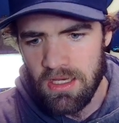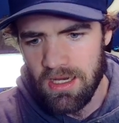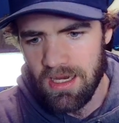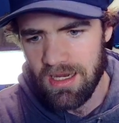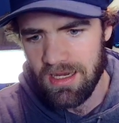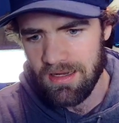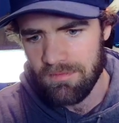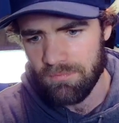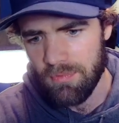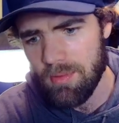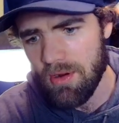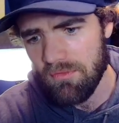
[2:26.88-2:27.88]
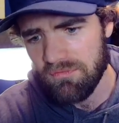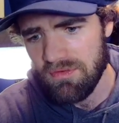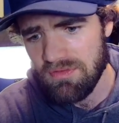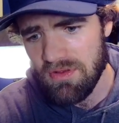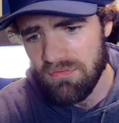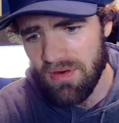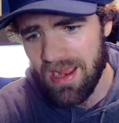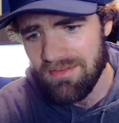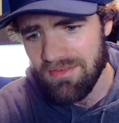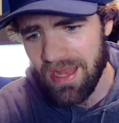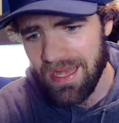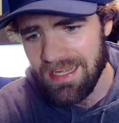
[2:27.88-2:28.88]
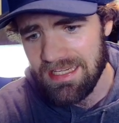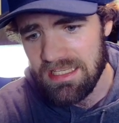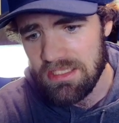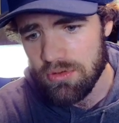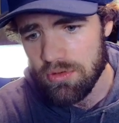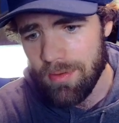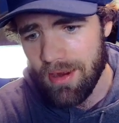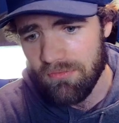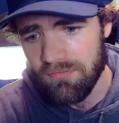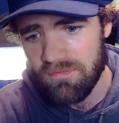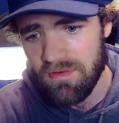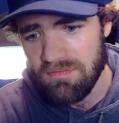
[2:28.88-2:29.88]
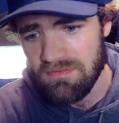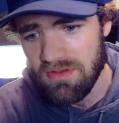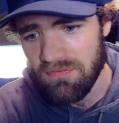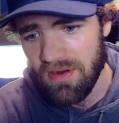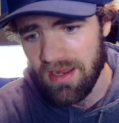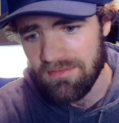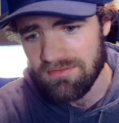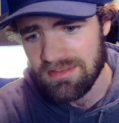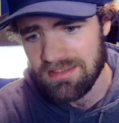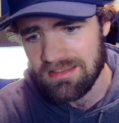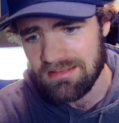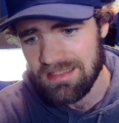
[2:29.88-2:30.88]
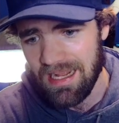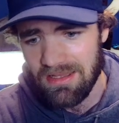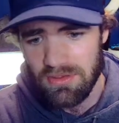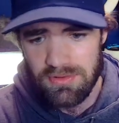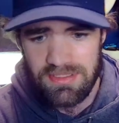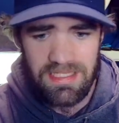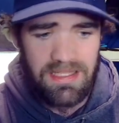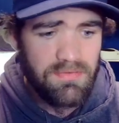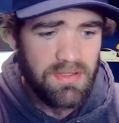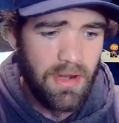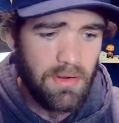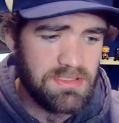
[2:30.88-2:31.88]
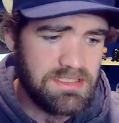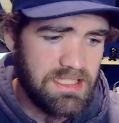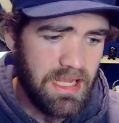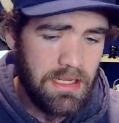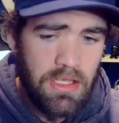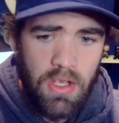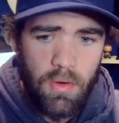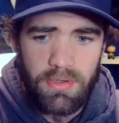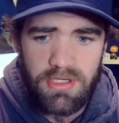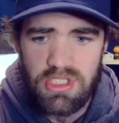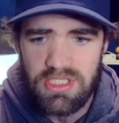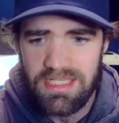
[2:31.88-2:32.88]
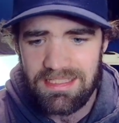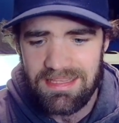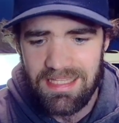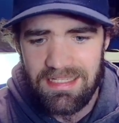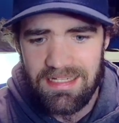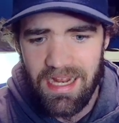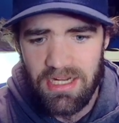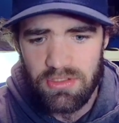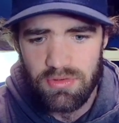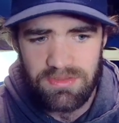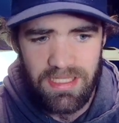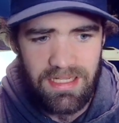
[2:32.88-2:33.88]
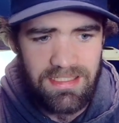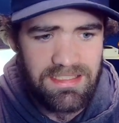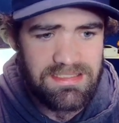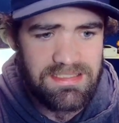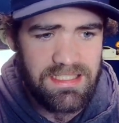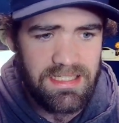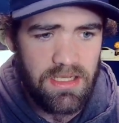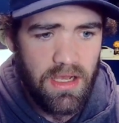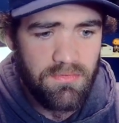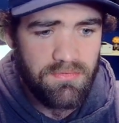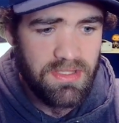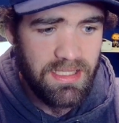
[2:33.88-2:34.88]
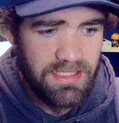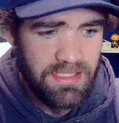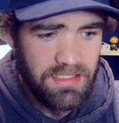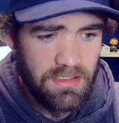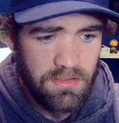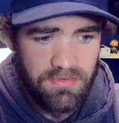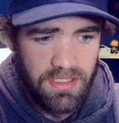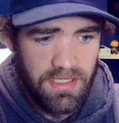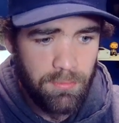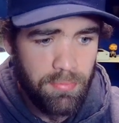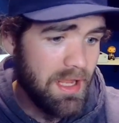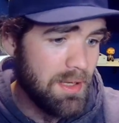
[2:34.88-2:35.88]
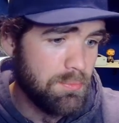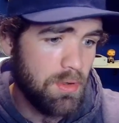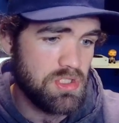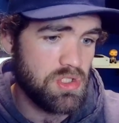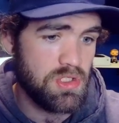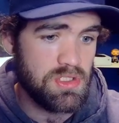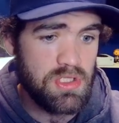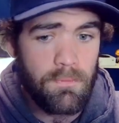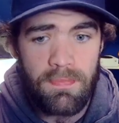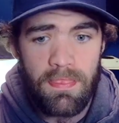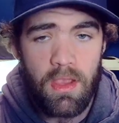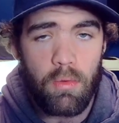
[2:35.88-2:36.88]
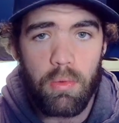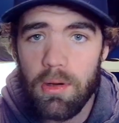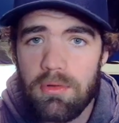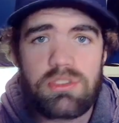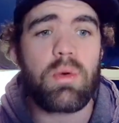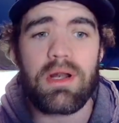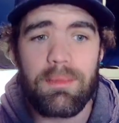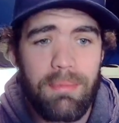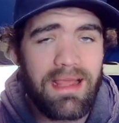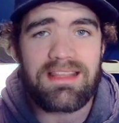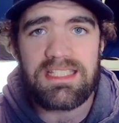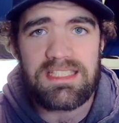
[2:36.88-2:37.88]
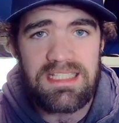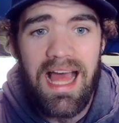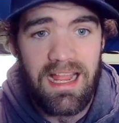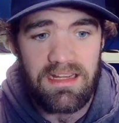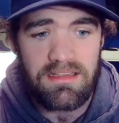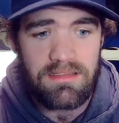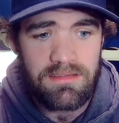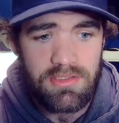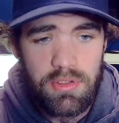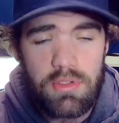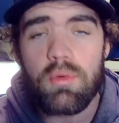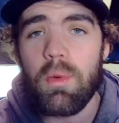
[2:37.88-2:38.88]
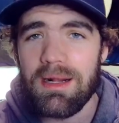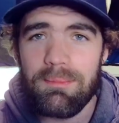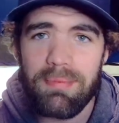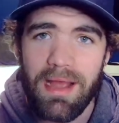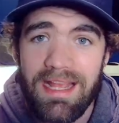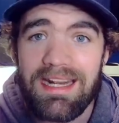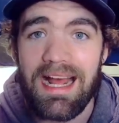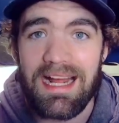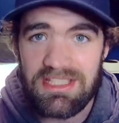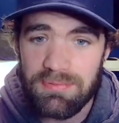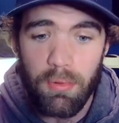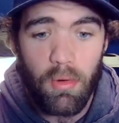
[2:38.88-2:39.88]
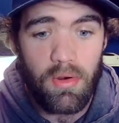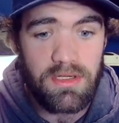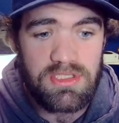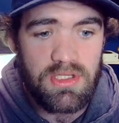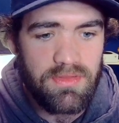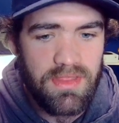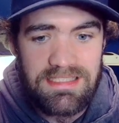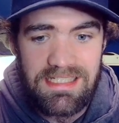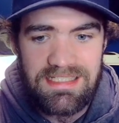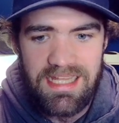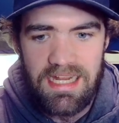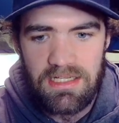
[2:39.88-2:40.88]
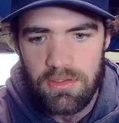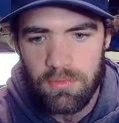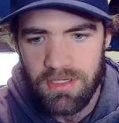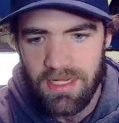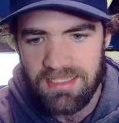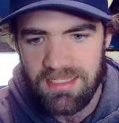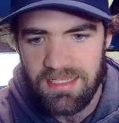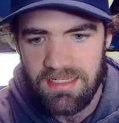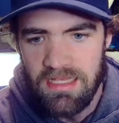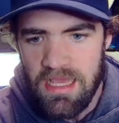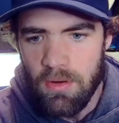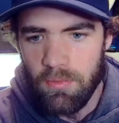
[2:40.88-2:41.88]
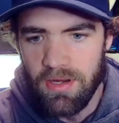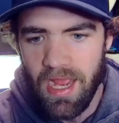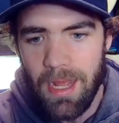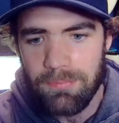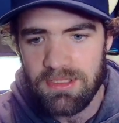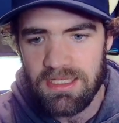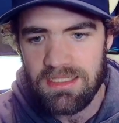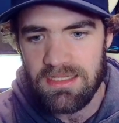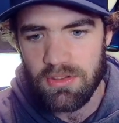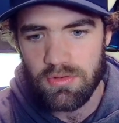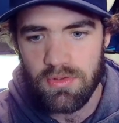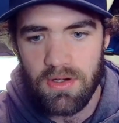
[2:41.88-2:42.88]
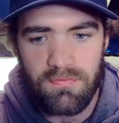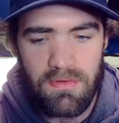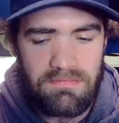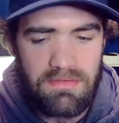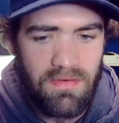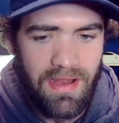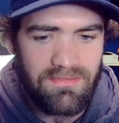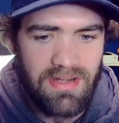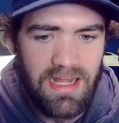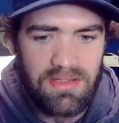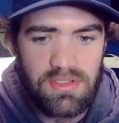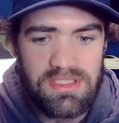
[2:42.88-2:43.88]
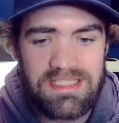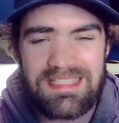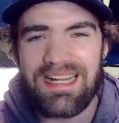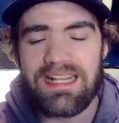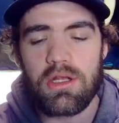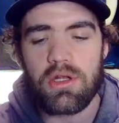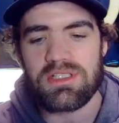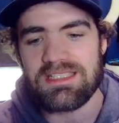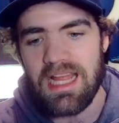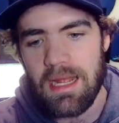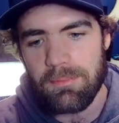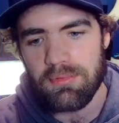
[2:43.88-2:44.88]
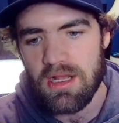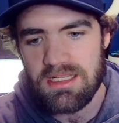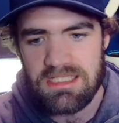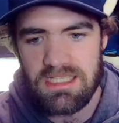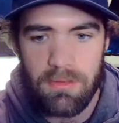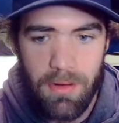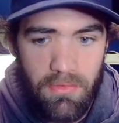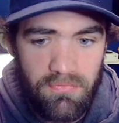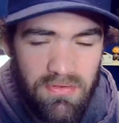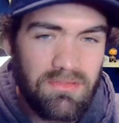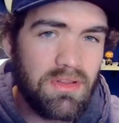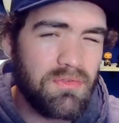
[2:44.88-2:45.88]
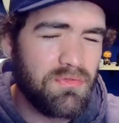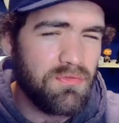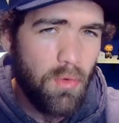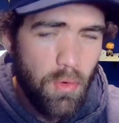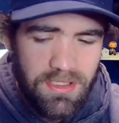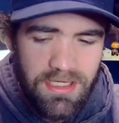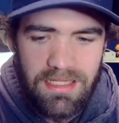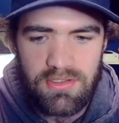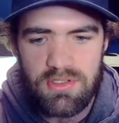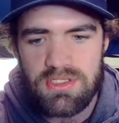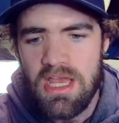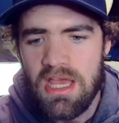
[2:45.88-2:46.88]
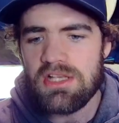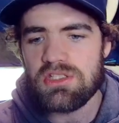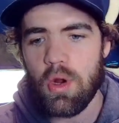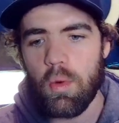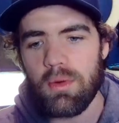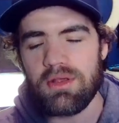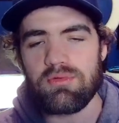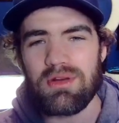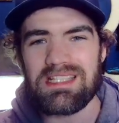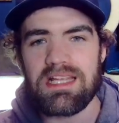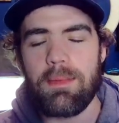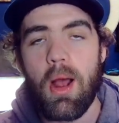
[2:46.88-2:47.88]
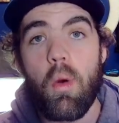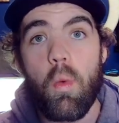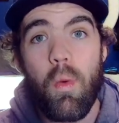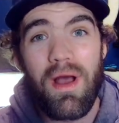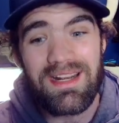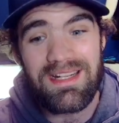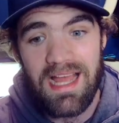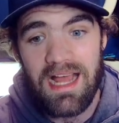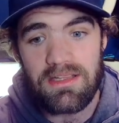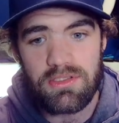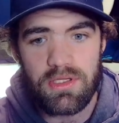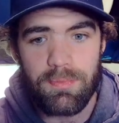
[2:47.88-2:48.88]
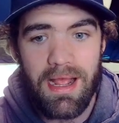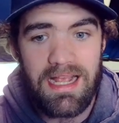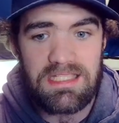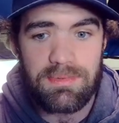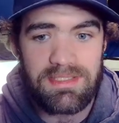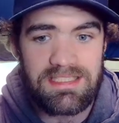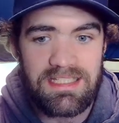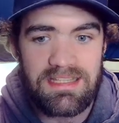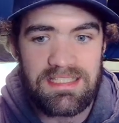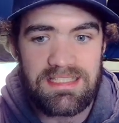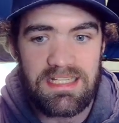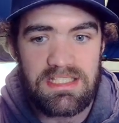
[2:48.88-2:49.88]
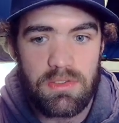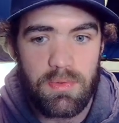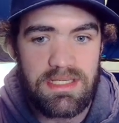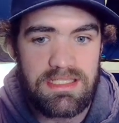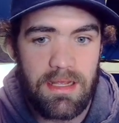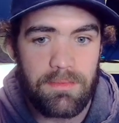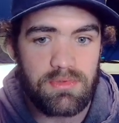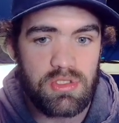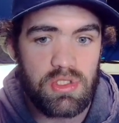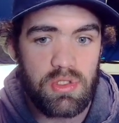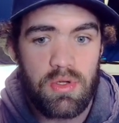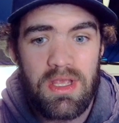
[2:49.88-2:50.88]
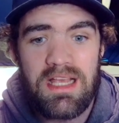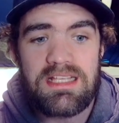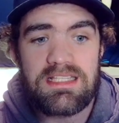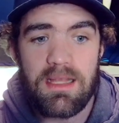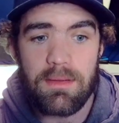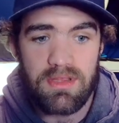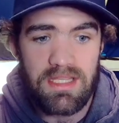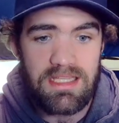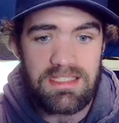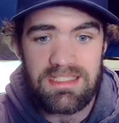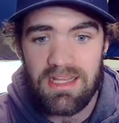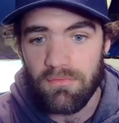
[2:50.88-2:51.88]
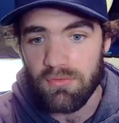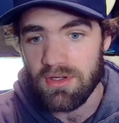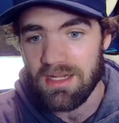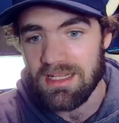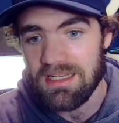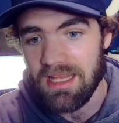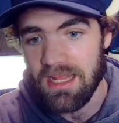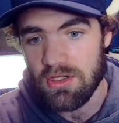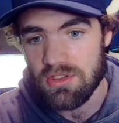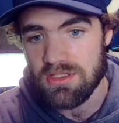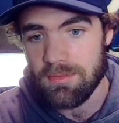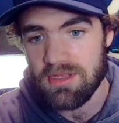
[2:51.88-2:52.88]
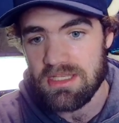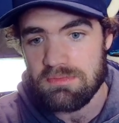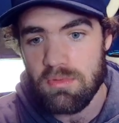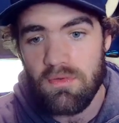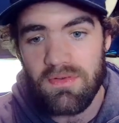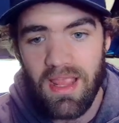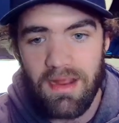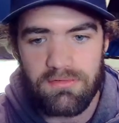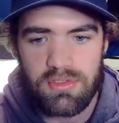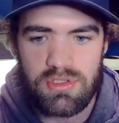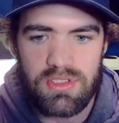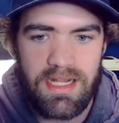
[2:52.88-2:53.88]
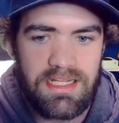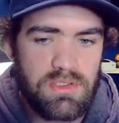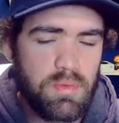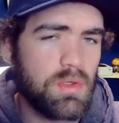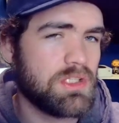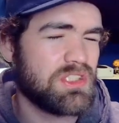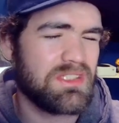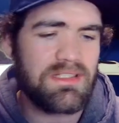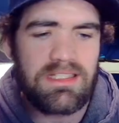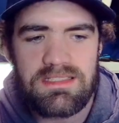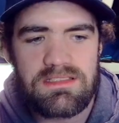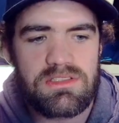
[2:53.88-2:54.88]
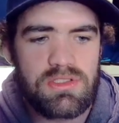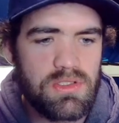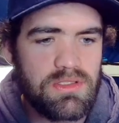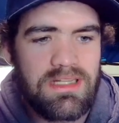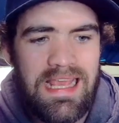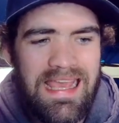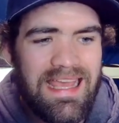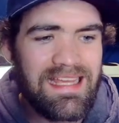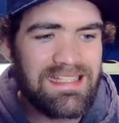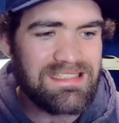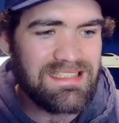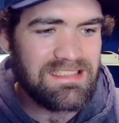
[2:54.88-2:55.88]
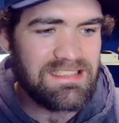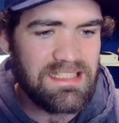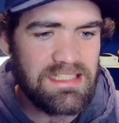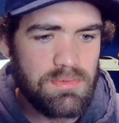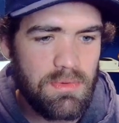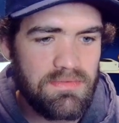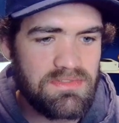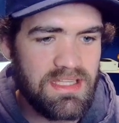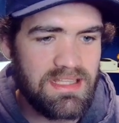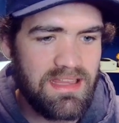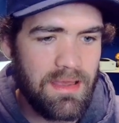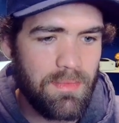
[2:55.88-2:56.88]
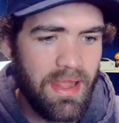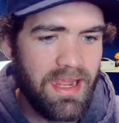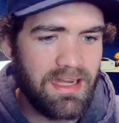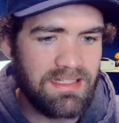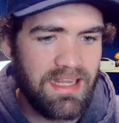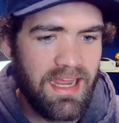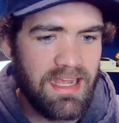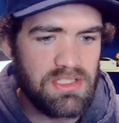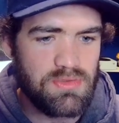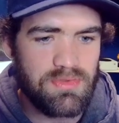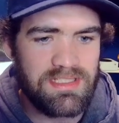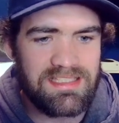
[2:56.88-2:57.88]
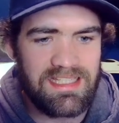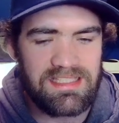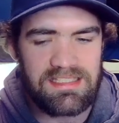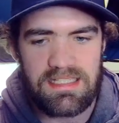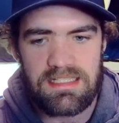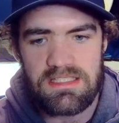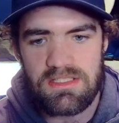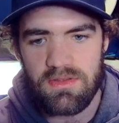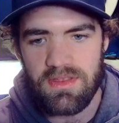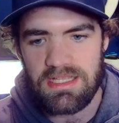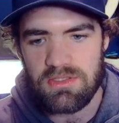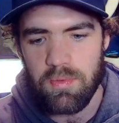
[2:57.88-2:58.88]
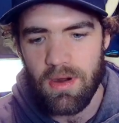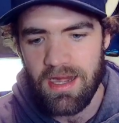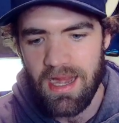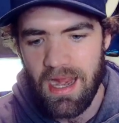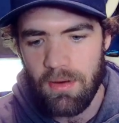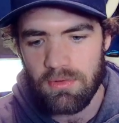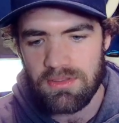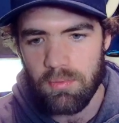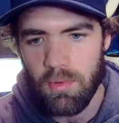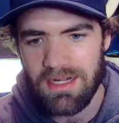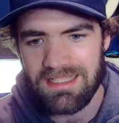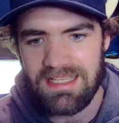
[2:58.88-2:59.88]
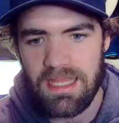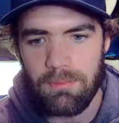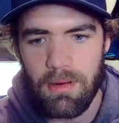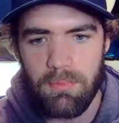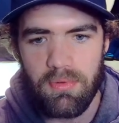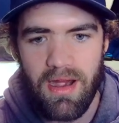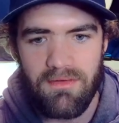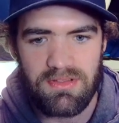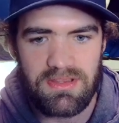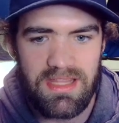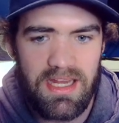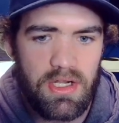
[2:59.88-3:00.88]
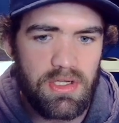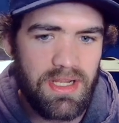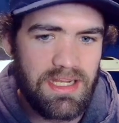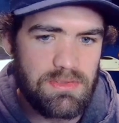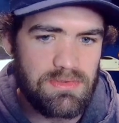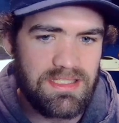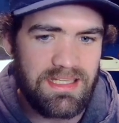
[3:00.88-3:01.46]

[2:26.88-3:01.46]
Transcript: um, about fifty-five eighty to about fifty-five dollars even. I would say we just get that natural tendency of getting of getting buying pressure. So where would you want to buy this stock? You'd want to buy it on support. So that's exactly what I did. We hopped in near and around fifty-five dollars, setting our stop loss at about fifty-four dollars. So we risk about one dollar to possibly see this thing squeeze up to some of these different indicators, some of these moving average lines, which in certain instances, we've seen them act as resistance. So that's why I would want to take my profit there. You guys will see